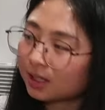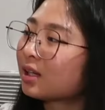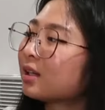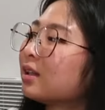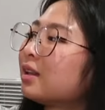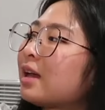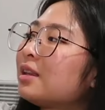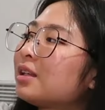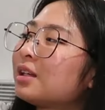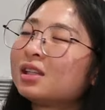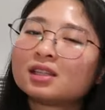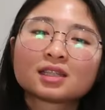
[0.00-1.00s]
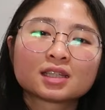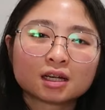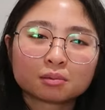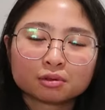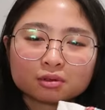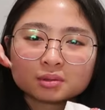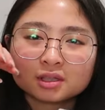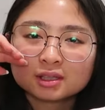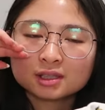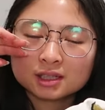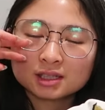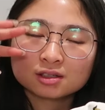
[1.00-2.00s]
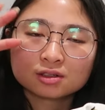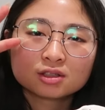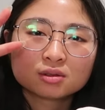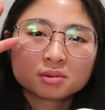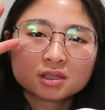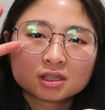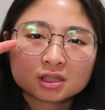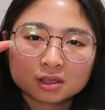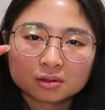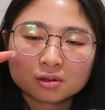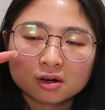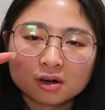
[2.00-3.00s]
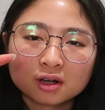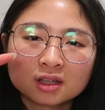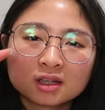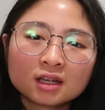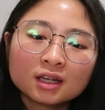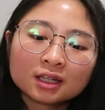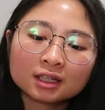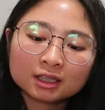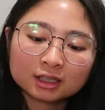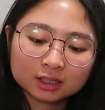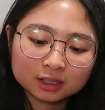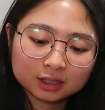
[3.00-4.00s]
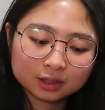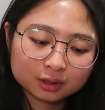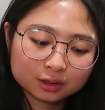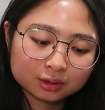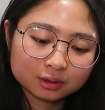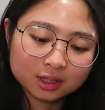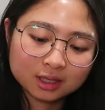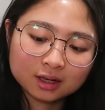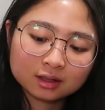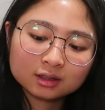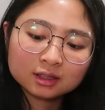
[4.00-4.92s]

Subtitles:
I land in Singapore, because it's going to be so hot. So yeah,